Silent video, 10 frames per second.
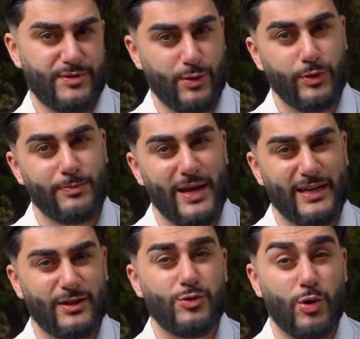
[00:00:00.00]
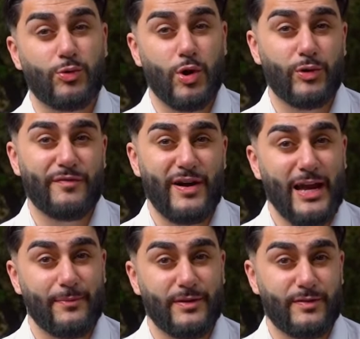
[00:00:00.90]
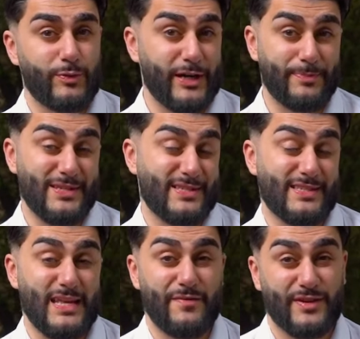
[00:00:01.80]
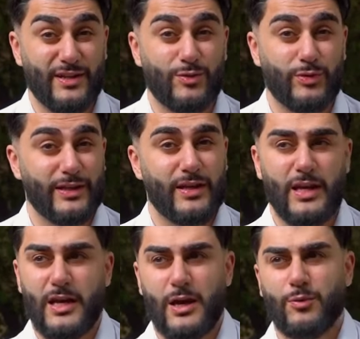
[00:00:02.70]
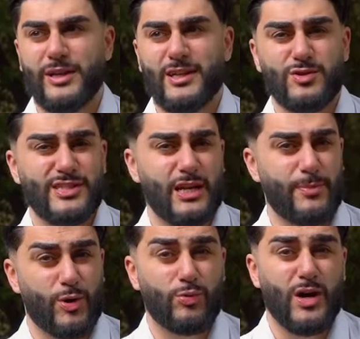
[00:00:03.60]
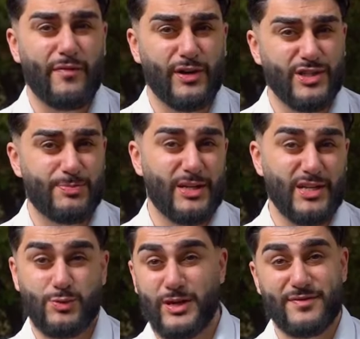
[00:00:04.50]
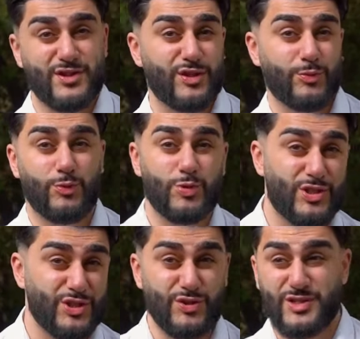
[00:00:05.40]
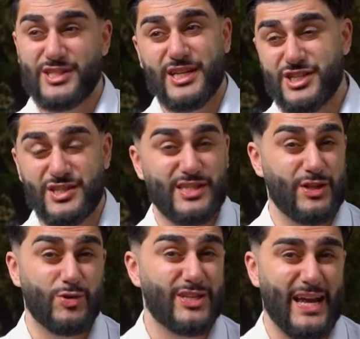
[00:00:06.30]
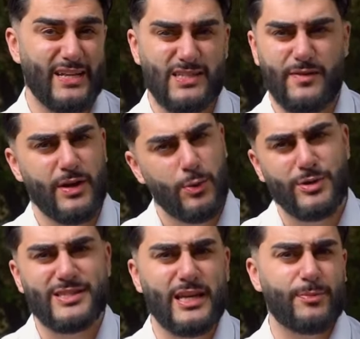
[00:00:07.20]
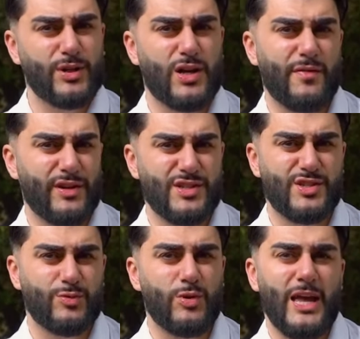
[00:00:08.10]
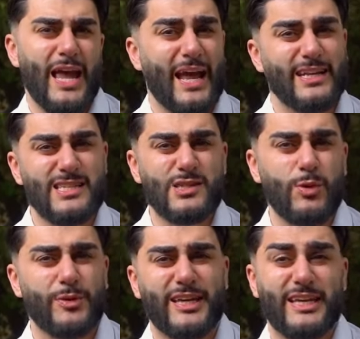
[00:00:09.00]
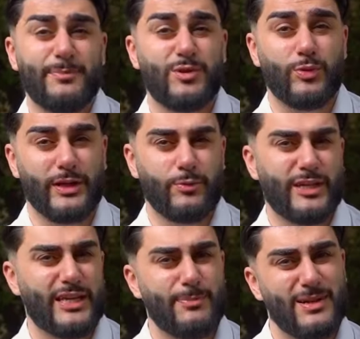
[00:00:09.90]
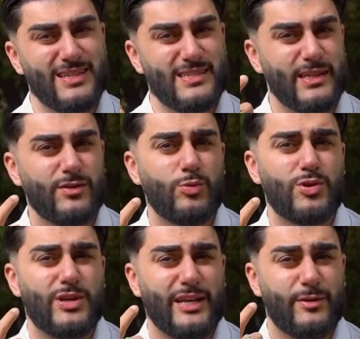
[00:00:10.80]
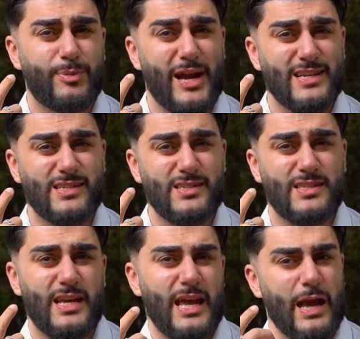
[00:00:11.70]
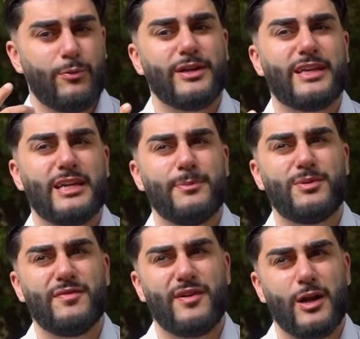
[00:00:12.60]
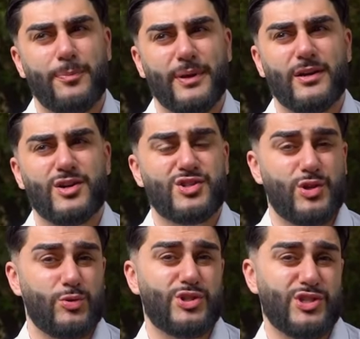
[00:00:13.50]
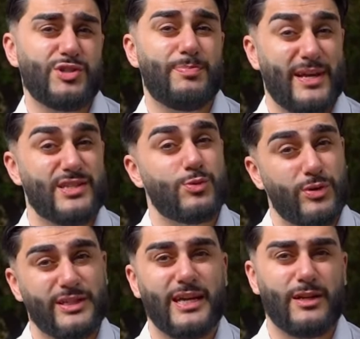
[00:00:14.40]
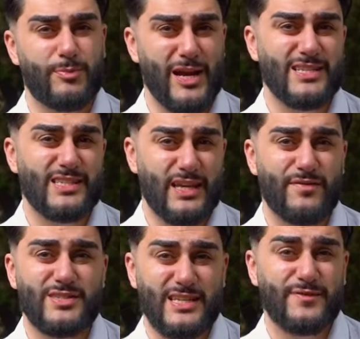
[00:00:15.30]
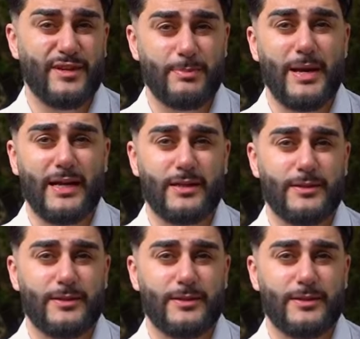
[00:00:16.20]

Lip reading: So we made a no-code environment where the business dev can do it. We need to set up our own governance because we have certain rules and jurisdictions and those kind of stuff. We set up the governance tool. And this is what we keep doing. We keep listening to our enterprises and we keep developing our solutions based on what the enterprises give us as feedback.